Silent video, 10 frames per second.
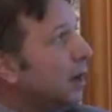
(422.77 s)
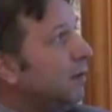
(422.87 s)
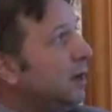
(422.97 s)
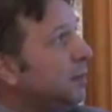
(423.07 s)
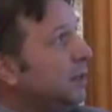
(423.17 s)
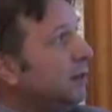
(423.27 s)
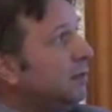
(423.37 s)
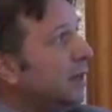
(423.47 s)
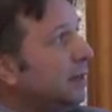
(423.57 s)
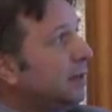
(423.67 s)
We
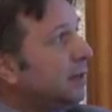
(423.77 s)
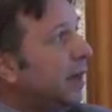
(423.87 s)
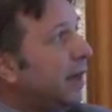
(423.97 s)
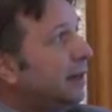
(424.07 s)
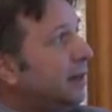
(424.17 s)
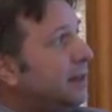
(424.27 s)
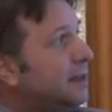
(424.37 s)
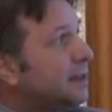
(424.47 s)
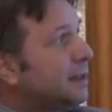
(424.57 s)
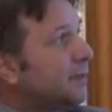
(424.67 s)
believe that at
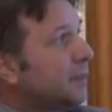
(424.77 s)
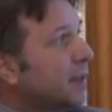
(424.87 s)
least